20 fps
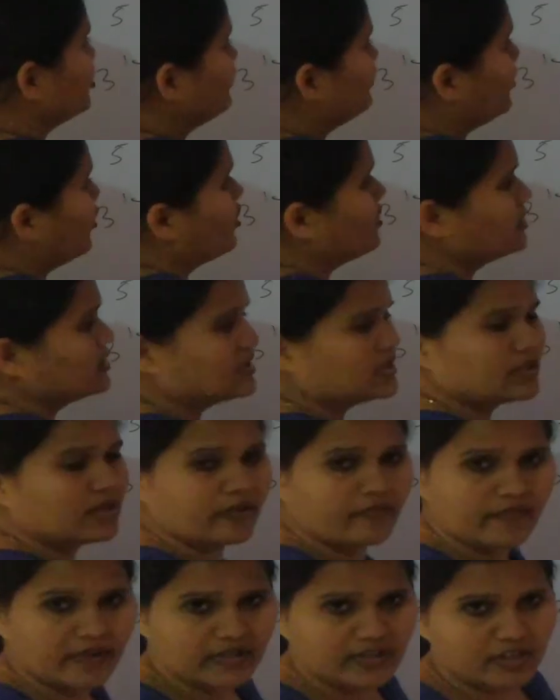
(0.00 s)
bonds
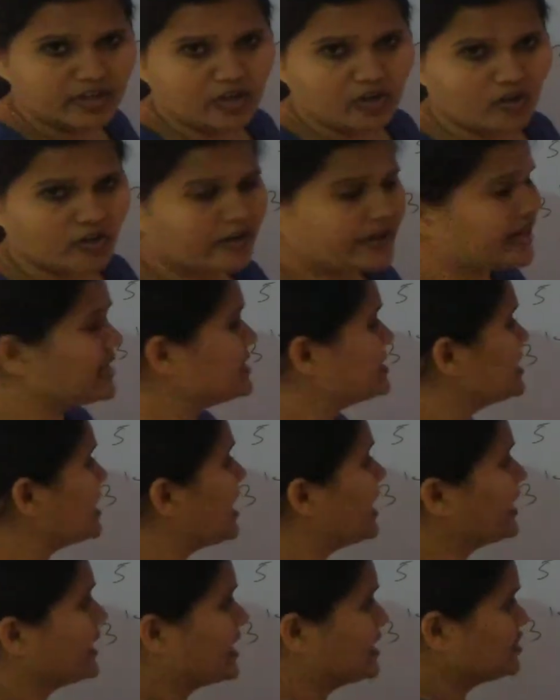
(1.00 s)
where the nucleotides
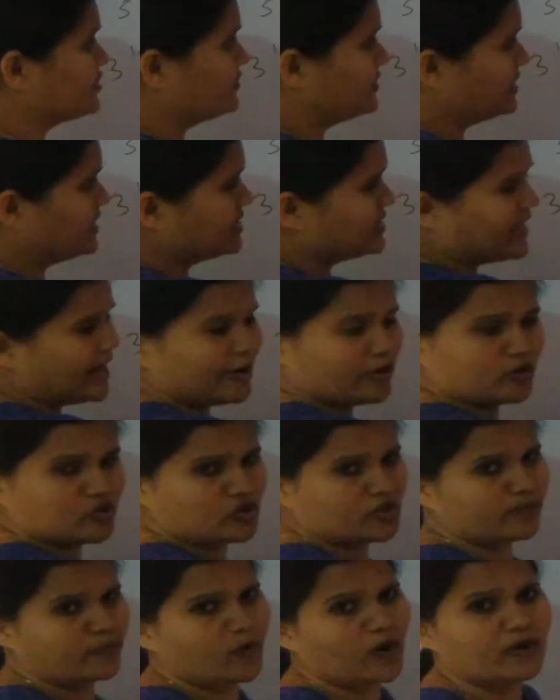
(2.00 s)
are attached with these
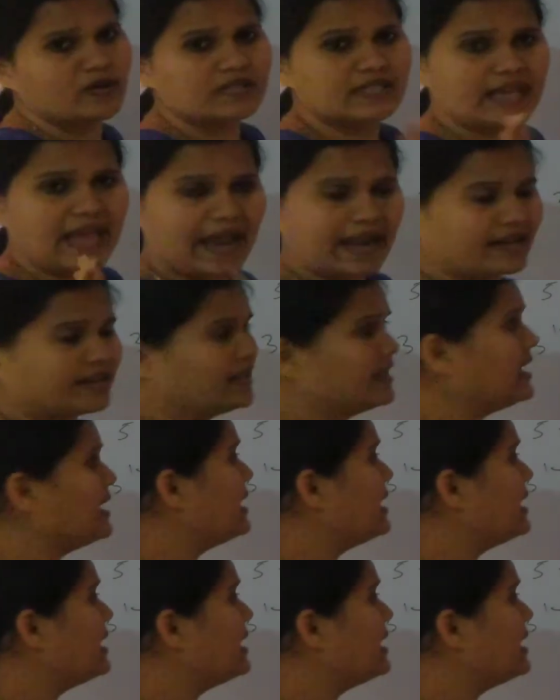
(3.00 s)
hydrogen bonds and the